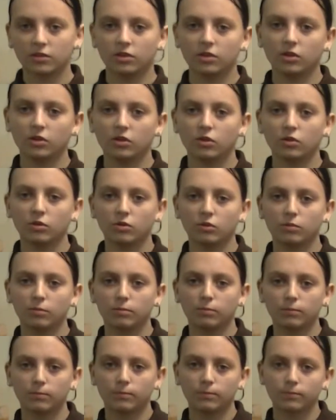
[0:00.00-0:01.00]
to
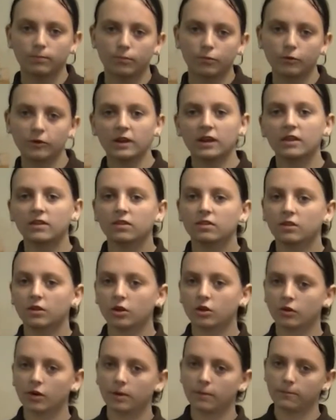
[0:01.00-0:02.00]
breathe, go
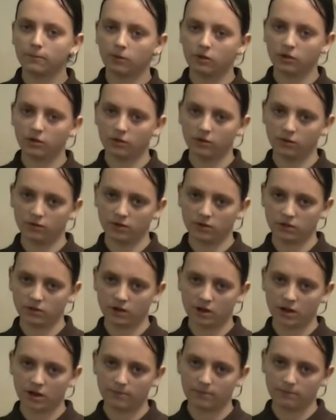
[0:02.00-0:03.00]
up to the
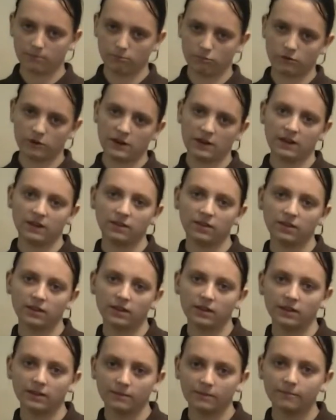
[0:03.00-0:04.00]
top and
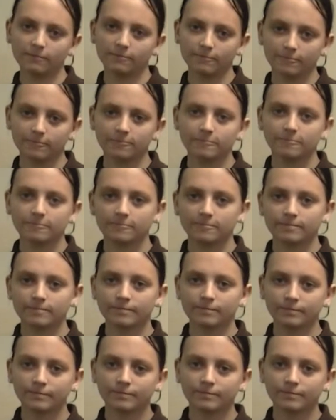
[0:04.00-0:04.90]
breathe.